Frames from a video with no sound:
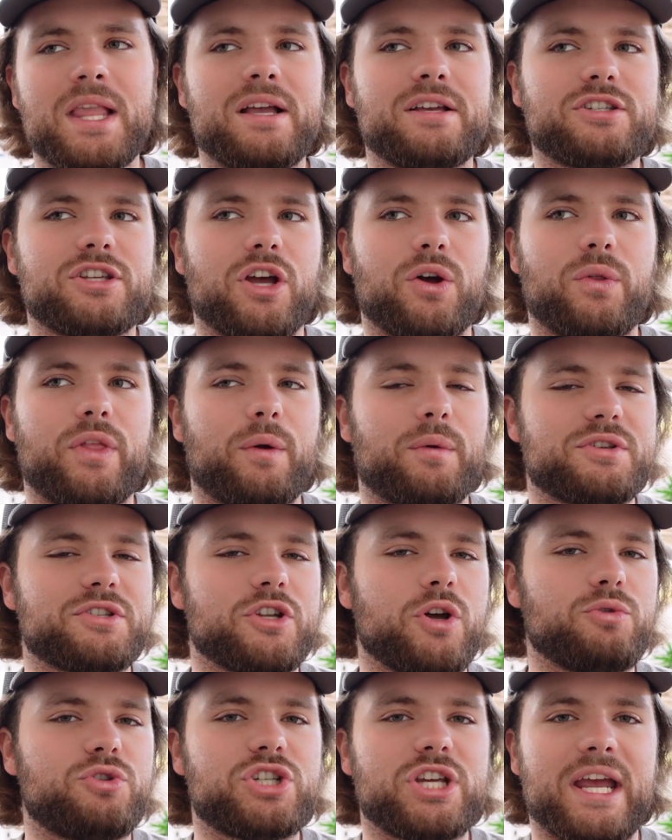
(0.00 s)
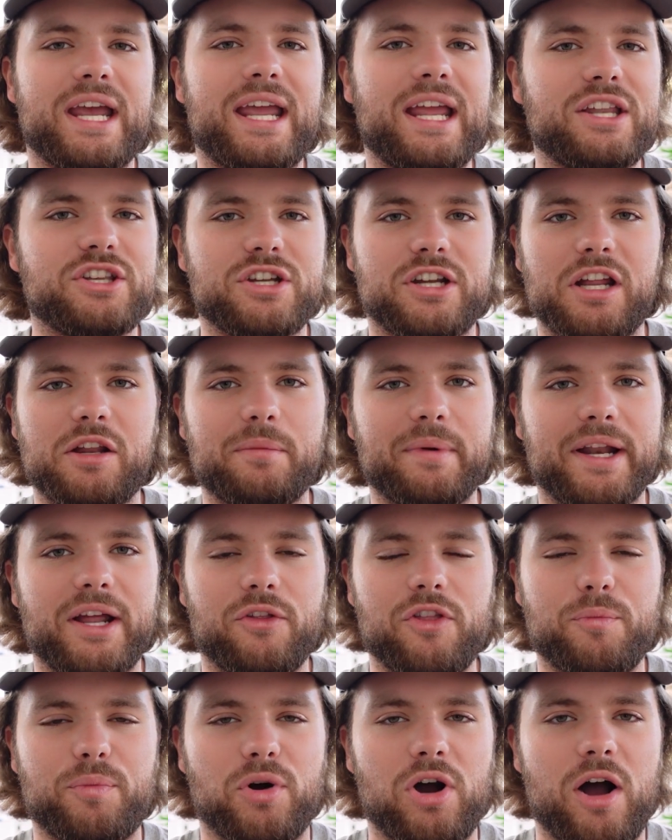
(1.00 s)
so there was no change in anybody
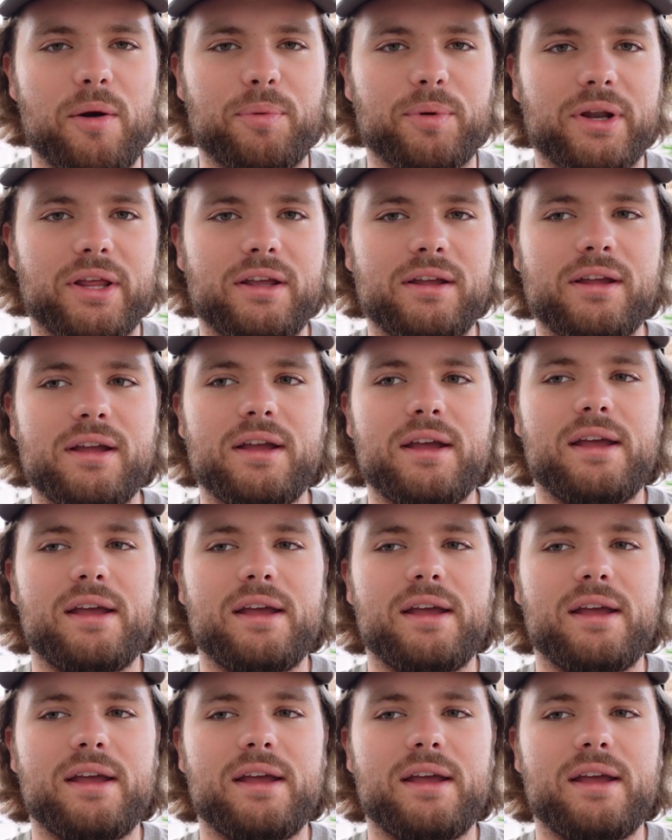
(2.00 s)
on the property